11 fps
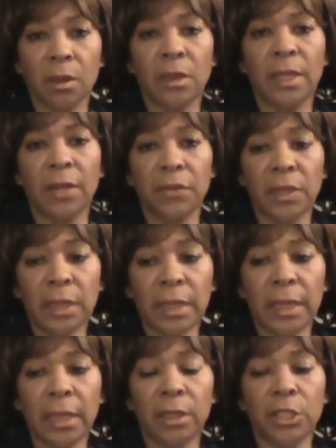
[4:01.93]

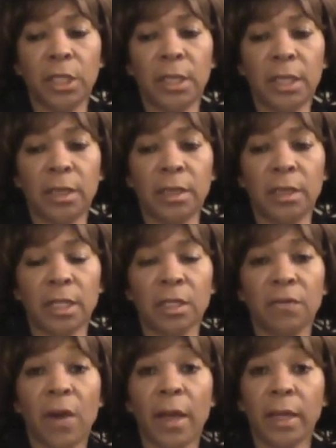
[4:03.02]
Definitely. She did
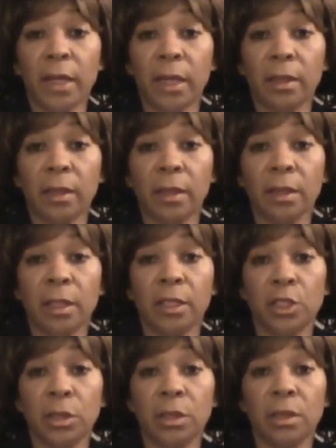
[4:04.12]
testify
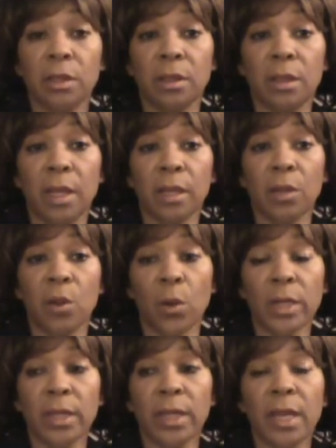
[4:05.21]
in
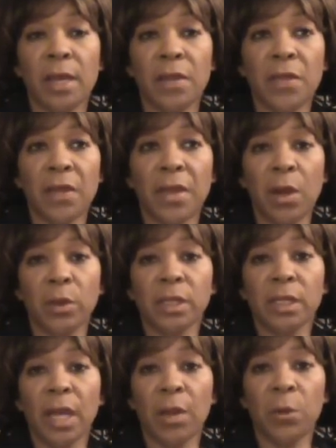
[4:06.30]
court that was
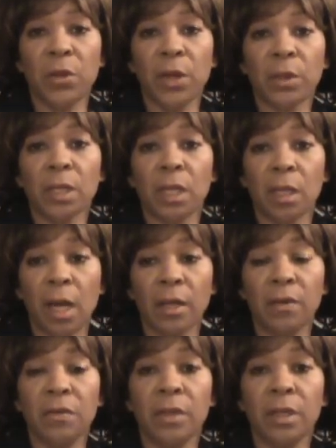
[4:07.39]
a time where there was a lot
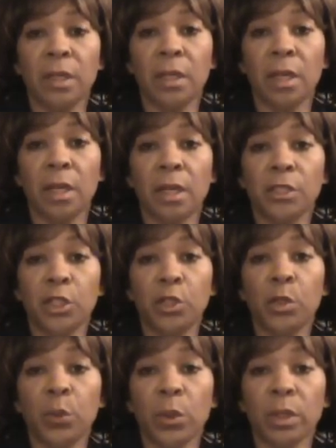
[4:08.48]
of
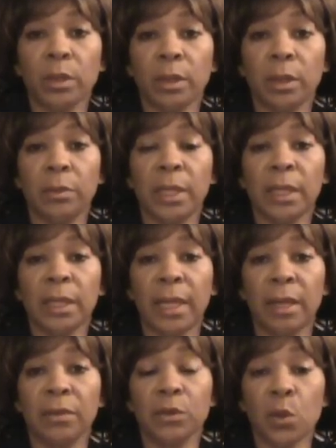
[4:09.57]
children were being let
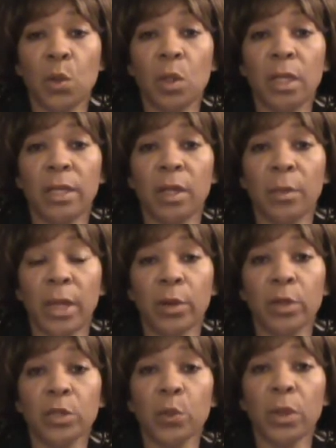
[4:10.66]
out of school and their
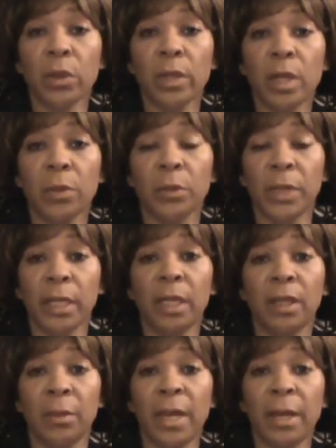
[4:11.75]
parents were there picking
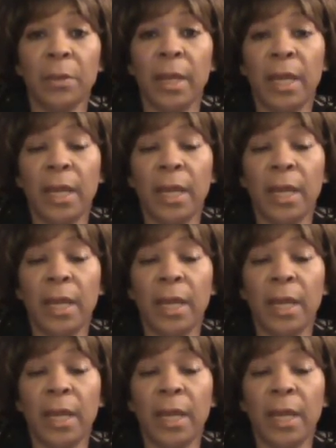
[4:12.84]
them up,